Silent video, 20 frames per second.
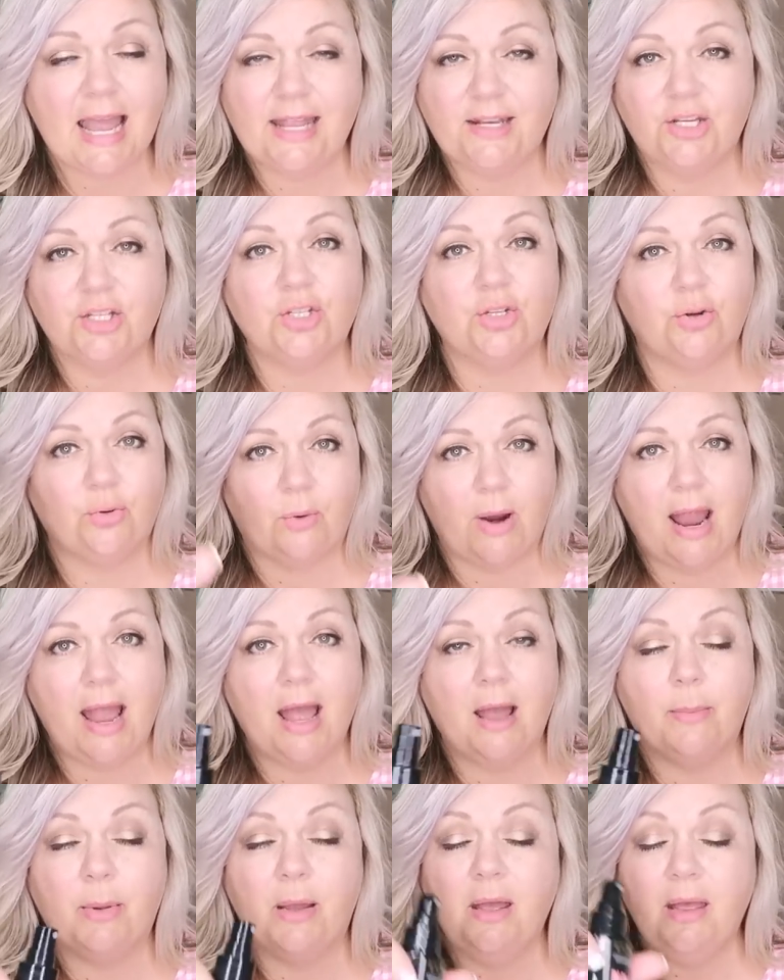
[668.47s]
I just
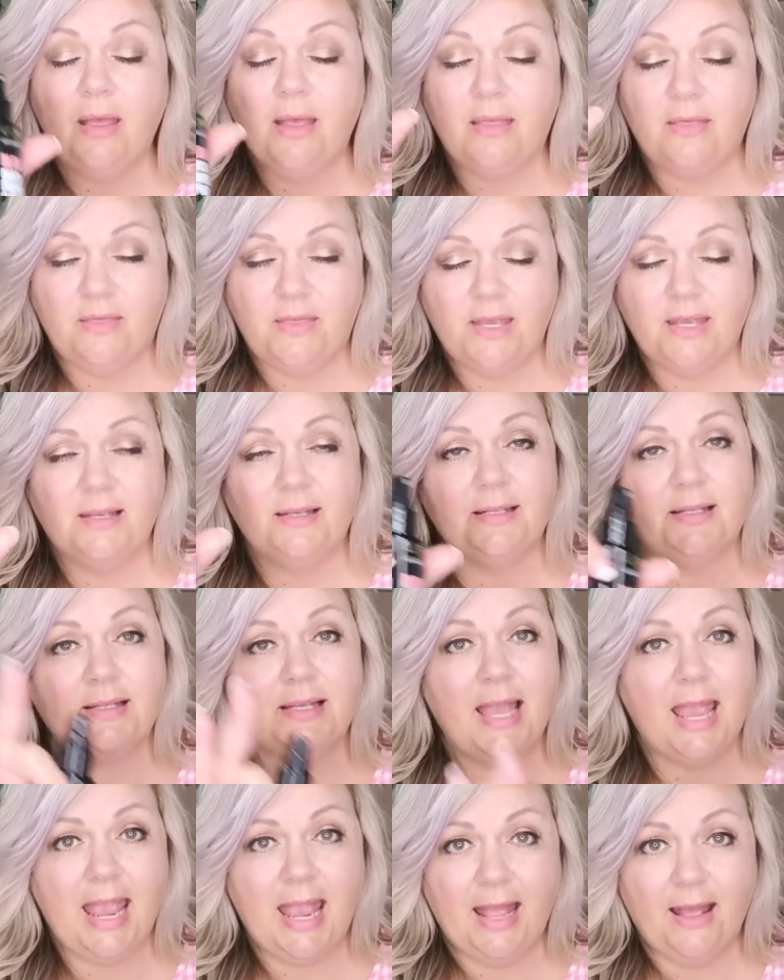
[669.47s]
grab this
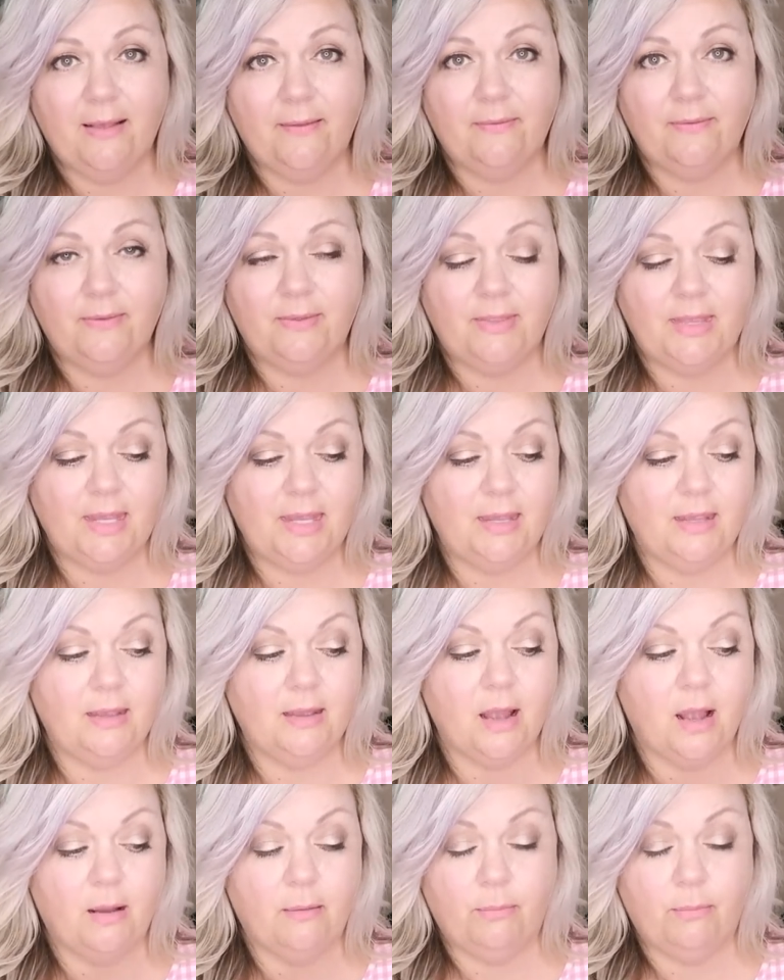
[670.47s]
and the